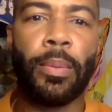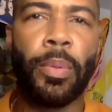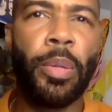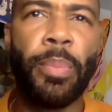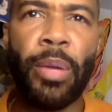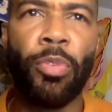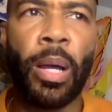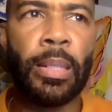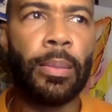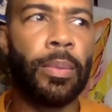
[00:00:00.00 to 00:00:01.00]
What do you mean
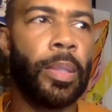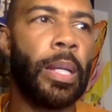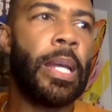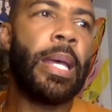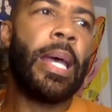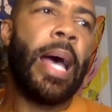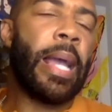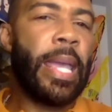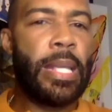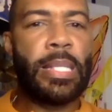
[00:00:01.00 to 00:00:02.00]
run? Well,
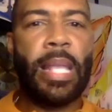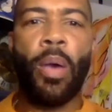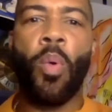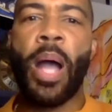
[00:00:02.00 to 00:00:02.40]
I can't stand